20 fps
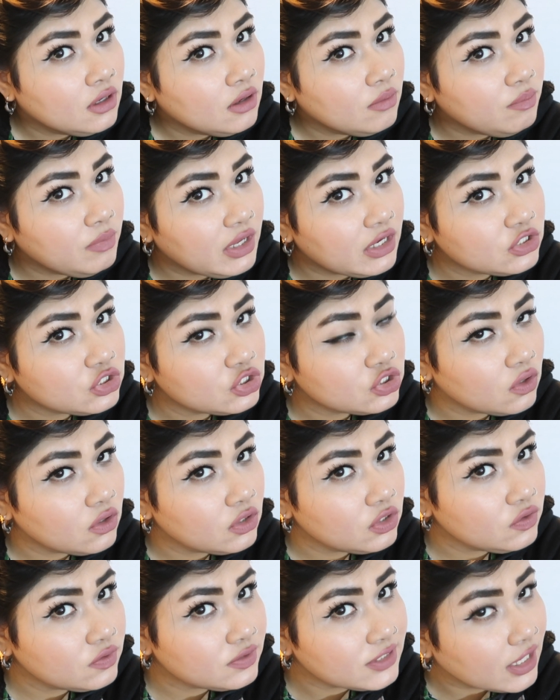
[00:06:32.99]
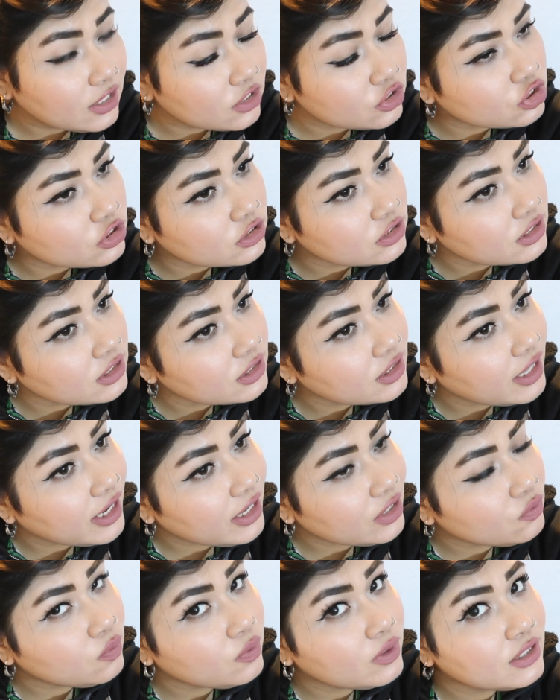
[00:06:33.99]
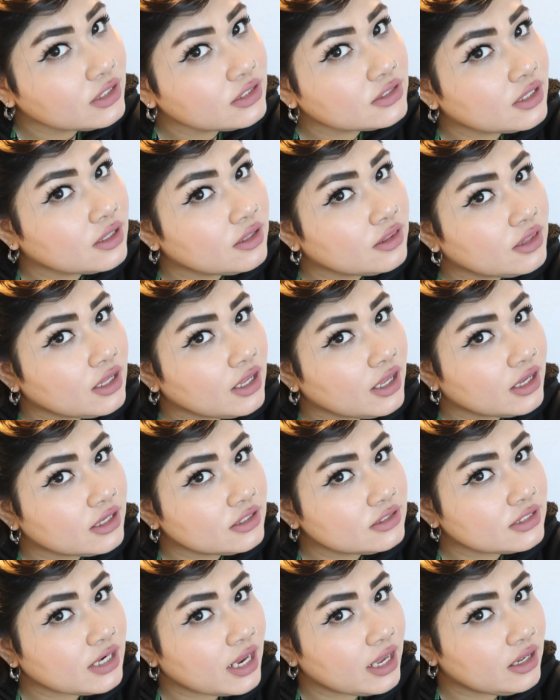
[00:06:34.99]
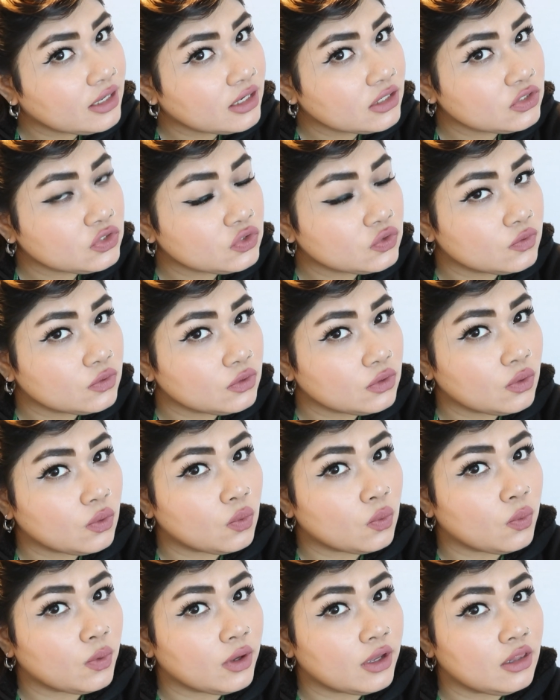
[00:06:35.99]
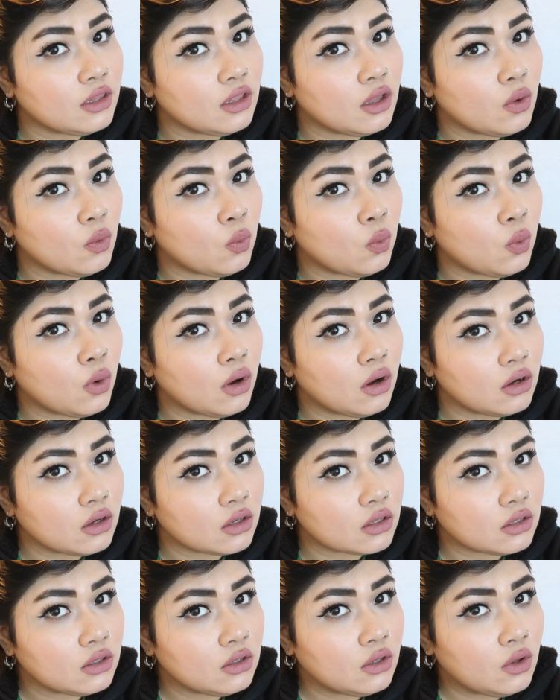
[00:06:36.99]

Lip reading: Make sure you section it, that means the hairstyling tool will work